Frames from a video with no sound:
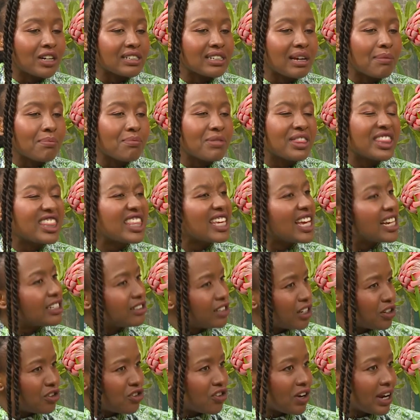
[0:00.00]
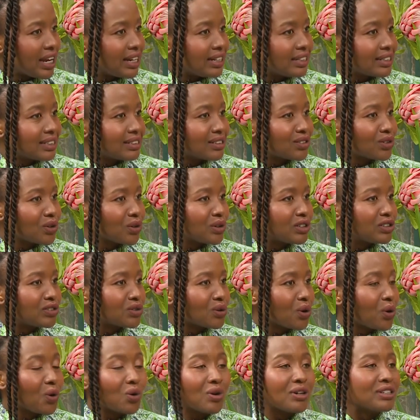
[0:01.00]
because I'm theatre trained, so
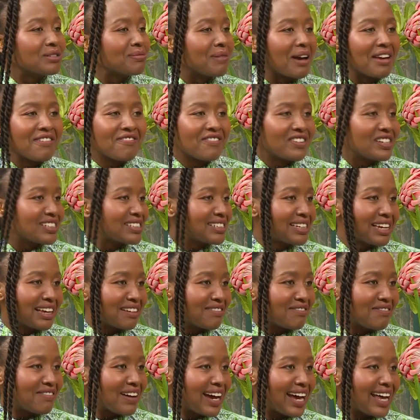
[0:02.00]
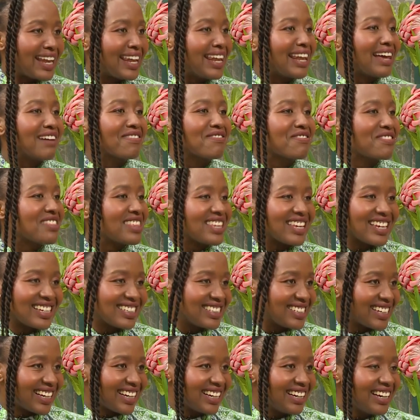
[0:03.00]
it's yeah. always my first love. I love
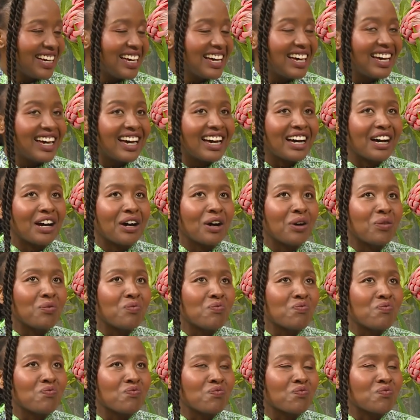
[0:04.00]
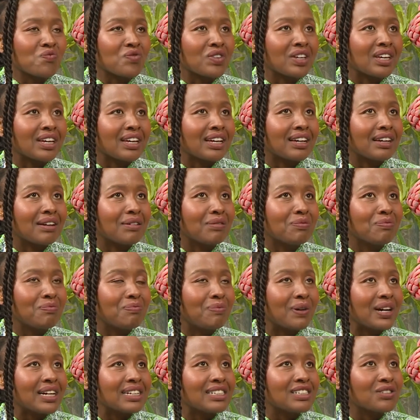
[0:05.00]
theatre. Yeah. Um,
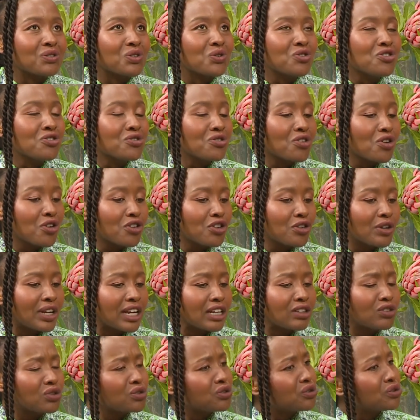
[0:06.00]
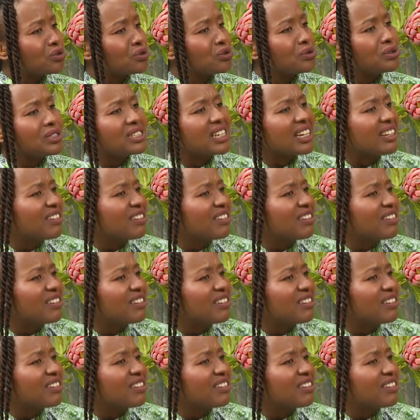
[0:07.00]
but you know, you get to do